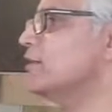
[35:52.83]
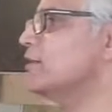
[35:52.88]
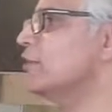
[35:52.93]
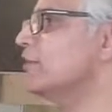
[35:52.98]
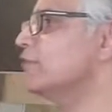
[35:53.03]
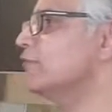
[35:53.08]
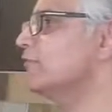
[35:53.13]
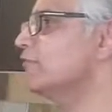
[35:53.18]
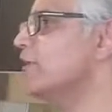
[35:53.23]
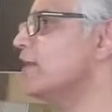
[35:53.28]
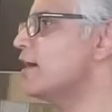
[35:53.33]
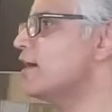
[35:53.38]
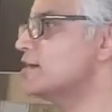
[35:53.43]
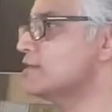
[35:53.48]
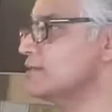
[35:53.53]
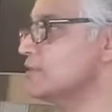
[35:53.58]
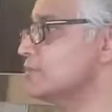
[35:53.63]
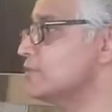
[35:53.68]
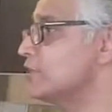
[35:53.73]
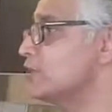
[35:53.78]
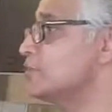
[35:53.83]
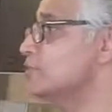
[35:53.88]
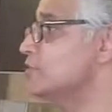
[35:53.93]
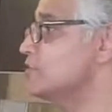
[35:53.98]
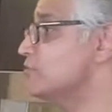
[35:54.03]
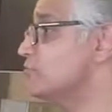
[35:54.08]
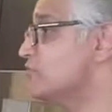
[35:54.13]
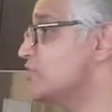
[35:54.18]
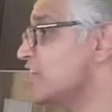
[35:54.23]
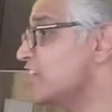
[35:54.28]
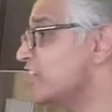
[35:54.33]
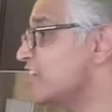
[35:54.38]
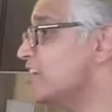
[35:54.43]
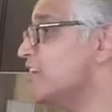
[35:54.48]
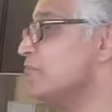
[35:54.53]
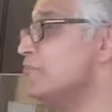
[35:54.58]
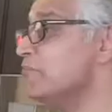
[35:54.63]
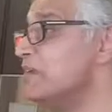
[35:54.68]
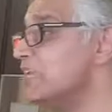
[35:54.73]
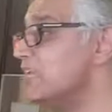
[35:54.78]
cauliflower, sometimes
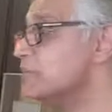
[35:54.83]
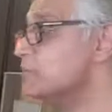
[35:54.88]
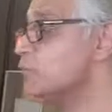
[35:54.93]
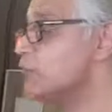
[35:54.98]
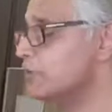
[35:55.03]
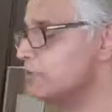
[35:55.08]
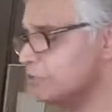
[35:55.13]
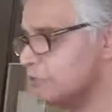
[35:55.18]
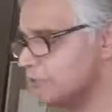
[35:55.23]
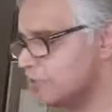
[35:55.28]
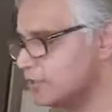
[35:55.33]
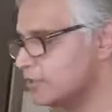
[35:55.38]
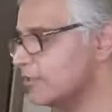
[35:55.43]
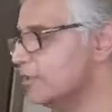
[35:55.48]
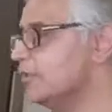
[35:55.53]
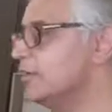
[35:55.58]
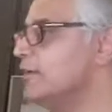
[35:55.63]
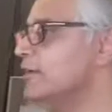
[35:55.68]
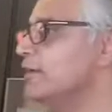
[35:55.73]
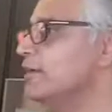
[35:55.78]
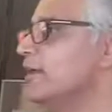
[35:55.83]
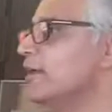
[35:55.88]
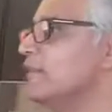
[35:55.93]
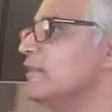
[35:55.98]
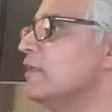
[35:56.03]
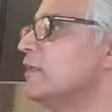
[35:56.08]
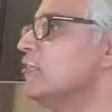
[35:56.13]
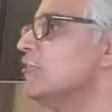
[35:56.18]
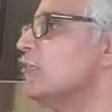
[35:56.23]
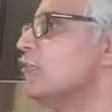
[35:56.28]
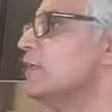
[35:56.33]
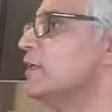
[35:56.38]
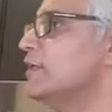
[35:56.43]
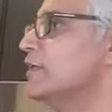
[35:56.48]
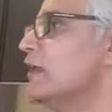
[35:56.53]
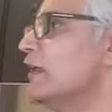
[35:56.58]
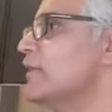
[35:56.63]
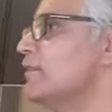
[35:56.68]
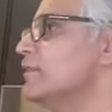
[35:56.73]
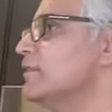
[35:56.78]
chicken, meat, whatever you want, and then roll it.
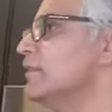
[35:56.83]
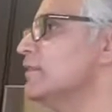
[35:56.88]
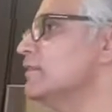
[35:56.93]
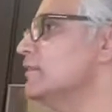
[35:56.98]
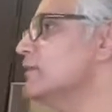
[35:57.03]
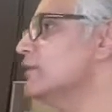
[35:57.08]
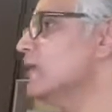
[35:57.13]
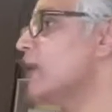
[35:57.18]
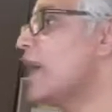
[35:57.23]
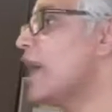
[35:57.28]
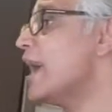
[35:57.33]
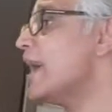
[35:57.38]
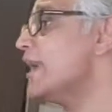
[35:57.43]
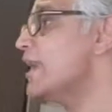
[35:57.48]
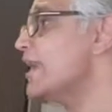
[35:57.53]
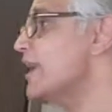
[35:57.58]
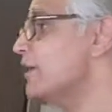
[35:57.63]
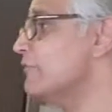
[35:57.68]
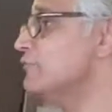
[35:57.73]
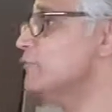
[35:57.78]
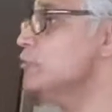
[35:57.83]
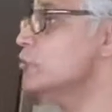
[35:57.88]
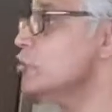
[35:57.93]
And I have